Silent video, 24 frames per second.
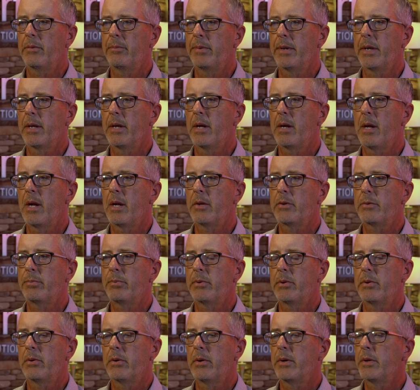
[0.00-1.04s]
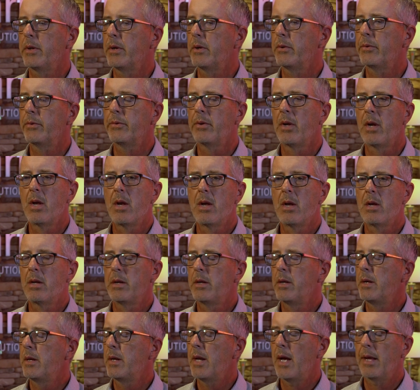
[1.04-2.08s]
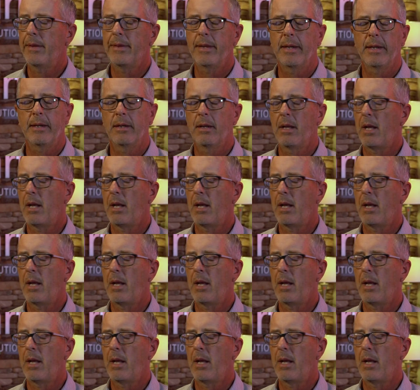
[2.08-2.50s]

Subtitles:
of being an entrepreneur, and there's nothing